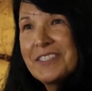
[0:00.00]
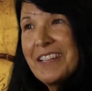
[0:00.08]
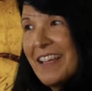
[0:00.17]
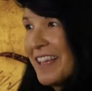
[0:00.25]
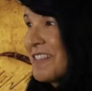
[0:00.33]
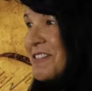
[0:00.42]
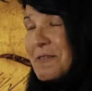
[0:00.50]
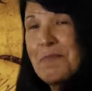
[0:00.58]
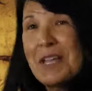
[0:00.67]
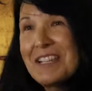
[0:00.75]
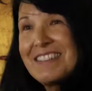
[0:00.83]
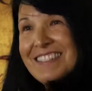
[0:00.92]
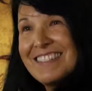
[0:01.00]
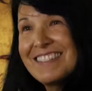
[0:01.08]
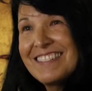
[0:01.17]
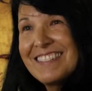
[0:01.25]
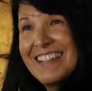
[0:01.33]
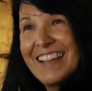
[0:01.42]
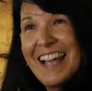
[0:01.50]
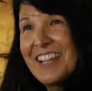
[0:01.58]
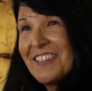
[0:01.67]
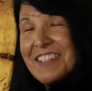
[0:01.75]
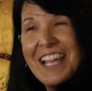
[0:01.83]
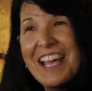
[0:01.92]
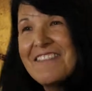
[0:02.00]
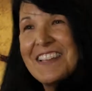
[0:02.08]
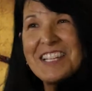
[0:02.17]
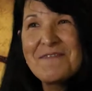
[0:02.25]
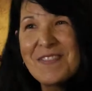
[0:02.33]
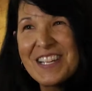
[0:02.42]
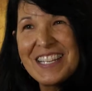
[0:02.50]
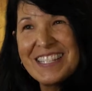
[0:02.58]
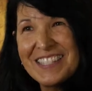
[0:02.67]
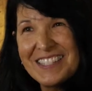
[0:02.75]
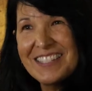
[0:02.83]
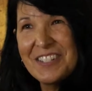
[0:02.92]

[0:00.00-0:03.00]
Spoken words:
and dependent and I don't have anybody's,